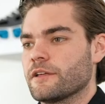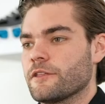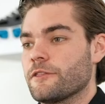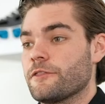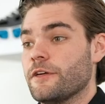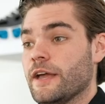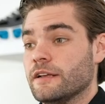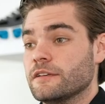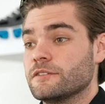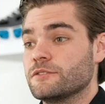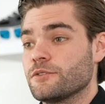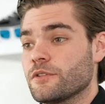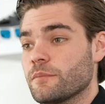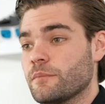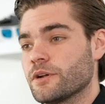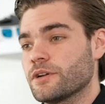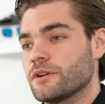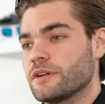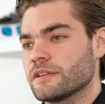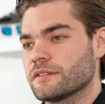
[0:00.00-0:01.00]
Thanks to the
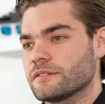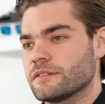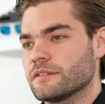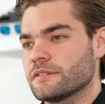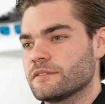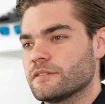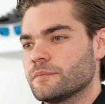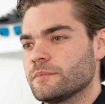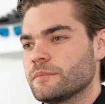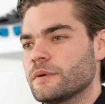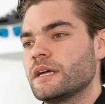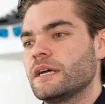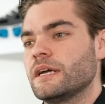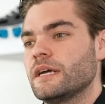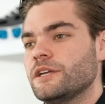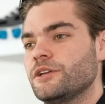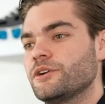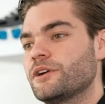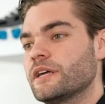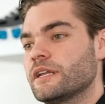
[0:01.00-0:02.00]
modular system,
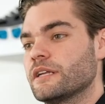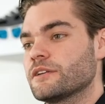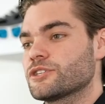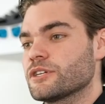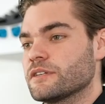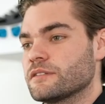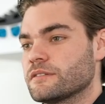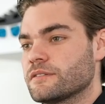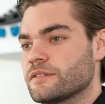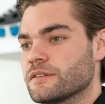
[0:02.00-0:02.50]
you can adjust